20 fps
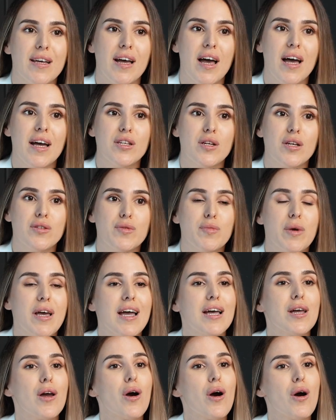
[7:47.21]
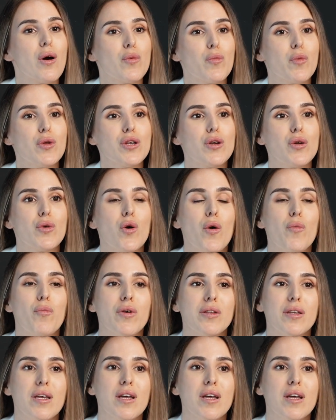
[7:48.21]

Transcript: Yeah, you have to pay it all when you incorporate the